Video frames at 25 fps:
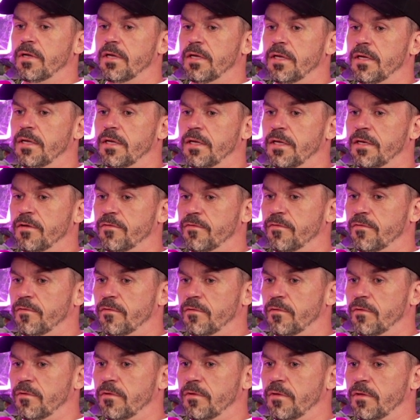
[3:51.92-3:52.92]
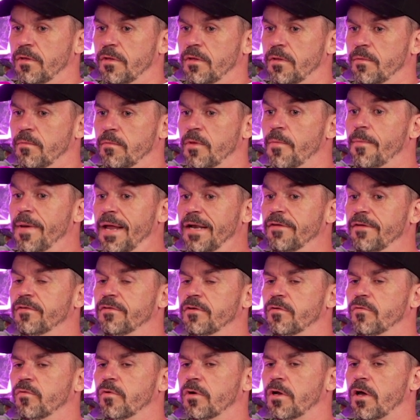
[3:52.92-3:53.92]
the benefit
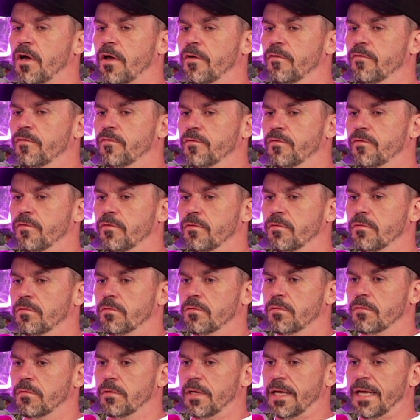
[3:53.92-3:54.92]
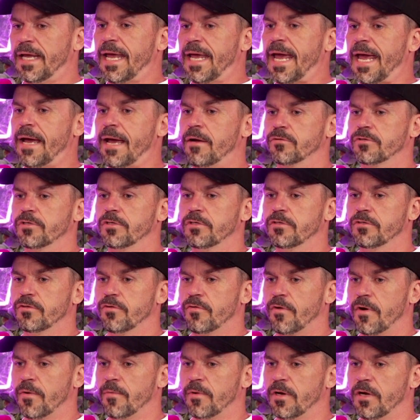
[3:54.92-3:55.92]
of what I've encountered
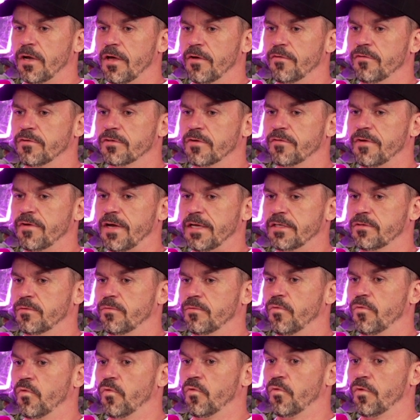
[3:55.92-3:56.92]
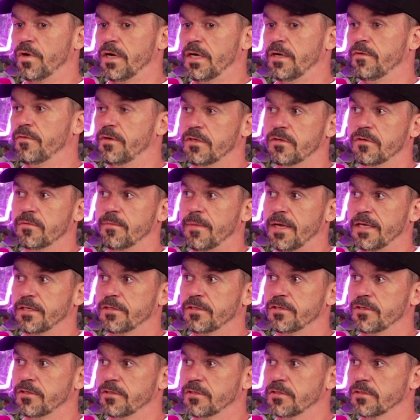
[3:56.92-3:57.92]
throughout my life is I've had some really, really good
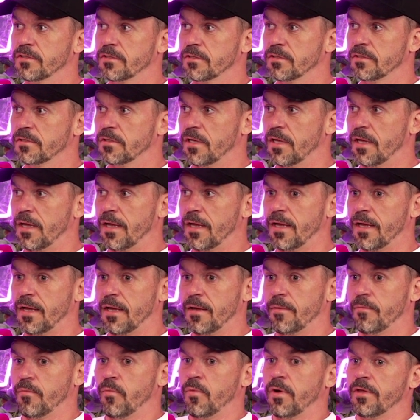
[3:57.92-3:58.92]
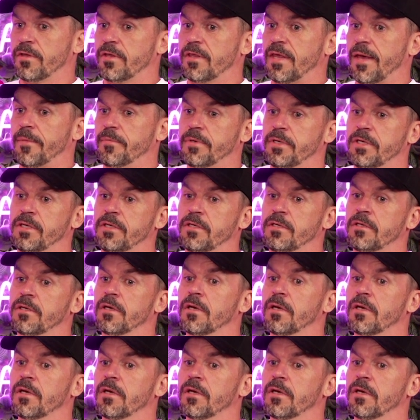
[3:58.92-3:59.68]
mentors, whether that be